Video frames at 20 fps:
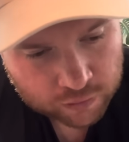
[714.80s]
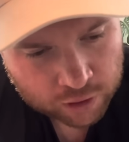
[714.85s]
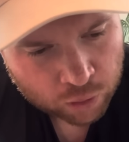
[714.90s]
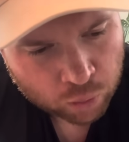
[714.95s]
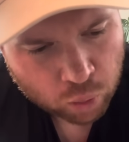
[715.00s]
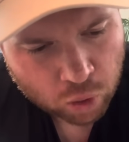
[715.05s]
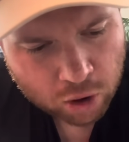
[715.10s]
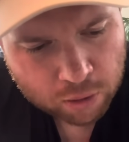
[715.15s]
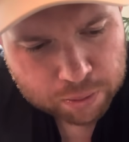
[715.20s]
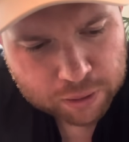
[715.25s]

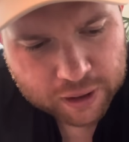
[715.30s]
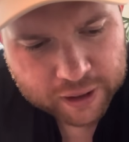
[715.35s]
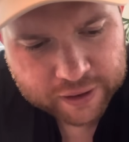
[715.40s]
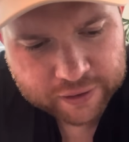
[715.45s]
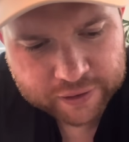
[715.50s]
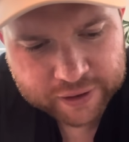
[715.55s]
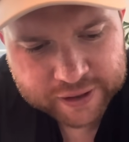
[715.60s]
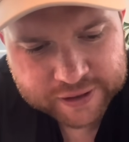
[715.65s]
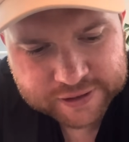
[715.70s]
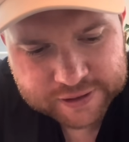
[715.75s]
What a
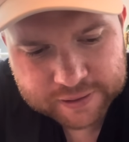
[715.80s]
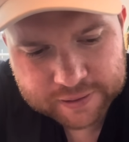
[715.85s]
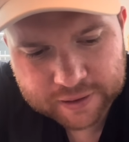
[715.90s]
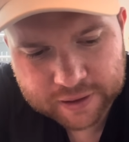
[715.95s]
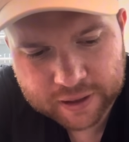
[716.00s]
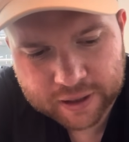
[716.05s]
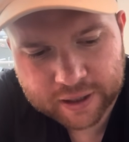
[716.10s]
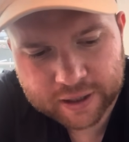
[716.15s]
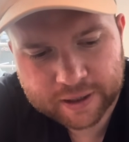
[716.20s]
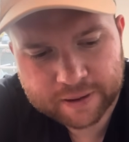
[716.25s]
player he is.
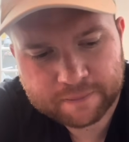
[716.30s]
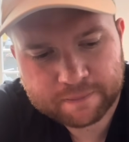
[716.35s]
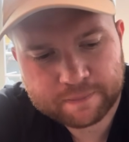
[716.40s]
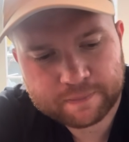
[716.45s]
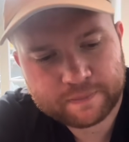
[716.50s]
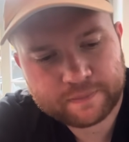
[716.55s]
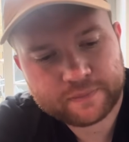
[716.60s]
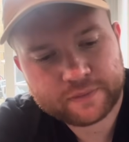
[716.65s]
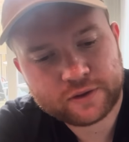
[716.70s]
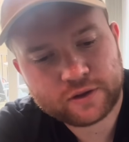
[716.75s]

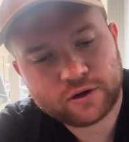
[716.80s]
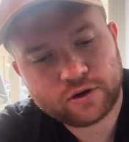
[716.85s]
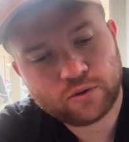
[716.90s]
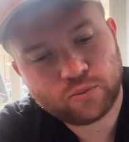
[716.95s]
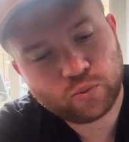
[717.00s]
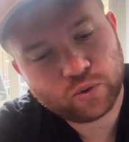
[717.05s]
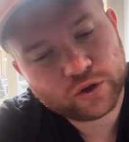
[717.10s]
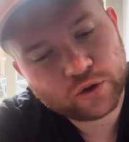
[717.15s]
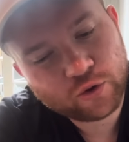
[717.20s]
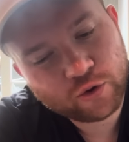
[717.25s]

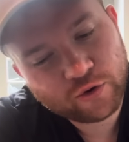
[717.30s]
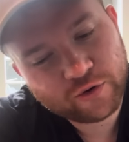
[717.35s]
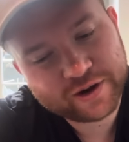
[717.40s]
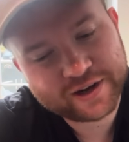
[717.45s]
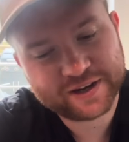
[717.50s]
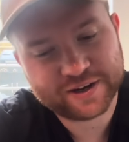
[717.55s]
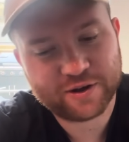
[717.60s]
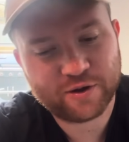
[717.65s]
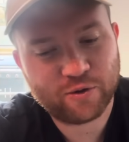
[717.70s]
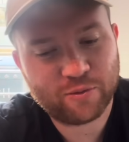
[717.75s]
We
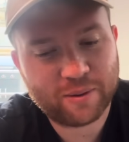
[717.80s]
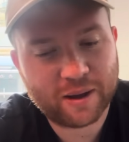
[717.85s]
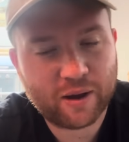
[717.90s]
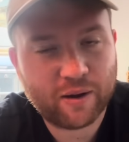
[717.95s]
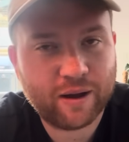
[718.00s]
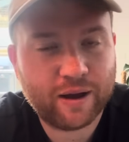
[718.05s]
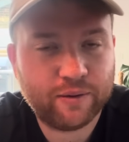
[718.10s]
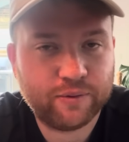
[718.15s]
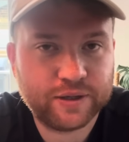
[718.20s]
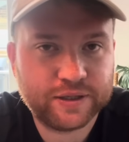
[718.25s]
already know
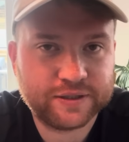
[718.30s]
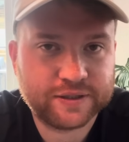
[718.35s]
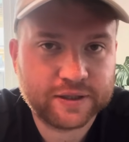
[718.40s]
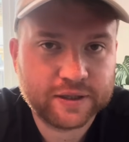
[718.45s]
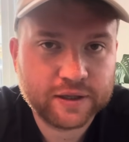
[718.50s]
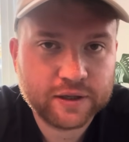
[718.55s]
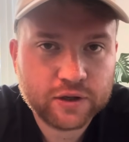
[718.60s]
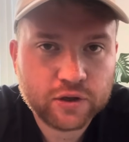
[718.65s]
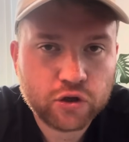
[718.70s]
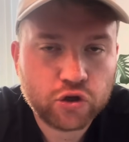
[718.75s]
about how he's
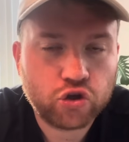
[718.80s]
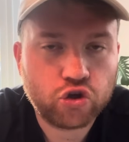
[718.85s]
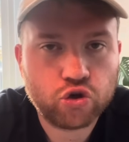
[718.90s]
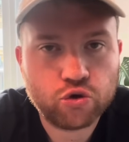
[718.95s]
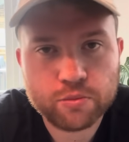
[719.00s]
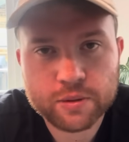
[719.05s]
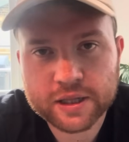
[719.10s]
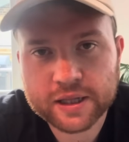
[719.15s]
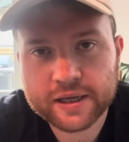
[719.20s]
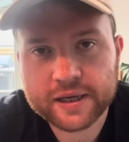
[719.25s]

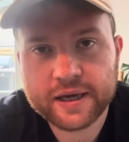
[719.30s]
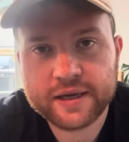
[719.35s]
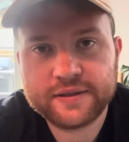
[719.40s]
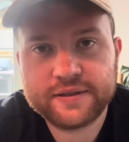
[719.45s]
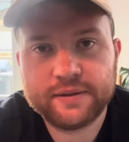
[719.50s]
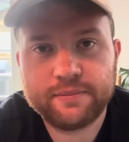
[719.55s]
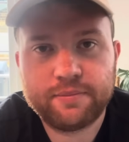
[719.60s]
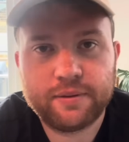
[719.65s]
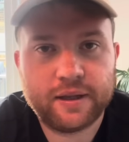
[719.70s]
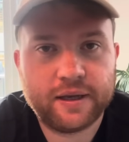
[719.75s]

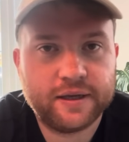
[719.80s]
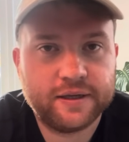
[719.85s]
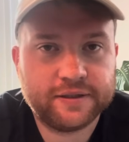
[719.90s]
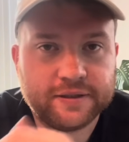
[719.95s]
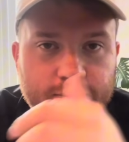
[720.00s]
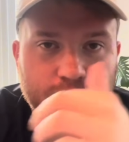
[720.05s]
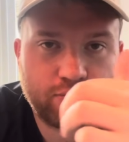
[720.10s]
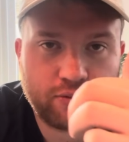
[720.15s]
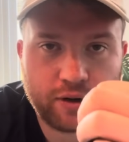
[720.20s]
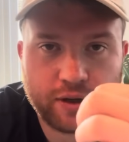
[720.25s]
humiliated players
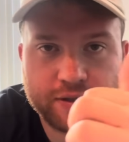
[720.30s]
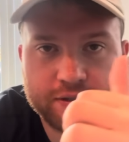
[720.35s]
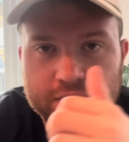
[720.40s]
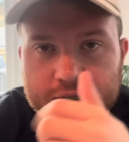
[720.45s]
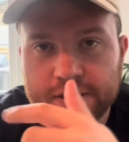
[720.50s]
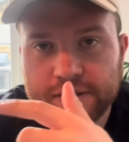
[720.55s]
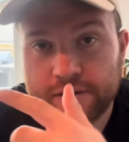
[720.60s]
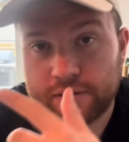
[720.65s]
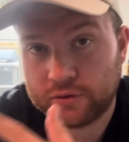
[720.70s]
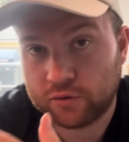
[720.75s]
in
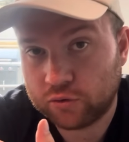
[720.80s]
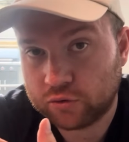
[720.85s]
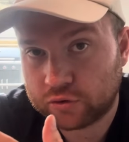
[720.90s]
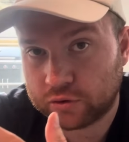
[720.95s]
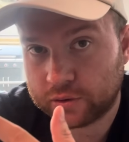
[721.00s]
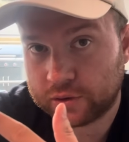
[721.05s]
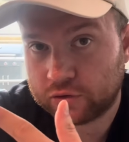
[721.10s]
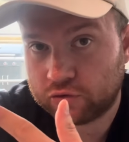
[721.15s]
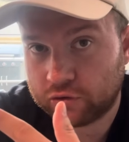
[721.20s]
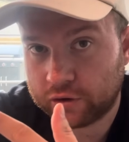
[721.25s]
pre-season,
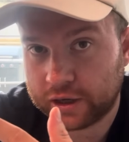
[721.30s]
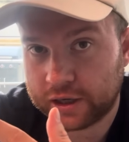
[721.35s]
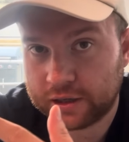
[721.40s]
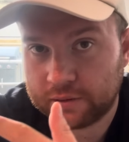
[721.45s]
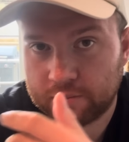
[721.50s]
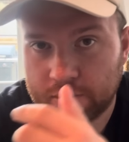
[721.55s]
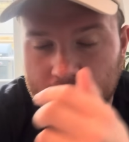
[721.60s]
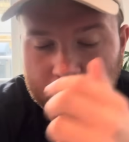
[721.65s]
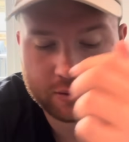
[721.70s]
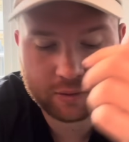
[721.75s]
also in
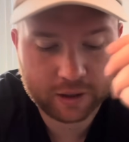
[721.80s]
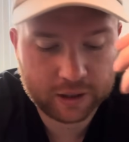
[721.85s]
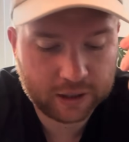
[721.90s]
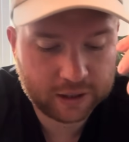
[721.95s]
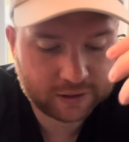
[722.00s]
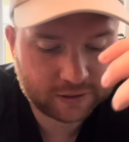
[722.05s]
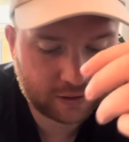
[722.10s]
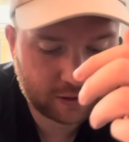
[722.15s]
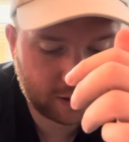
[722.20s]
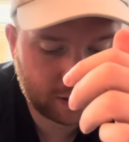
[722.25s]
training, by the way,
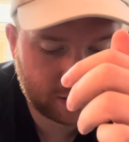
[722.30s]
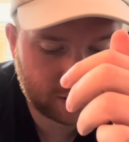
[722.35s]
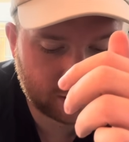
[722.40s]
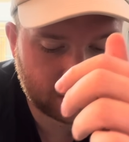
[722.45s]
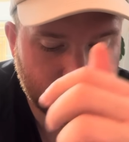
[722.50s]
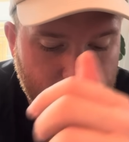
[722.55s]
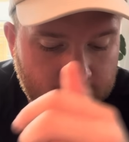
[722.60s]
last season,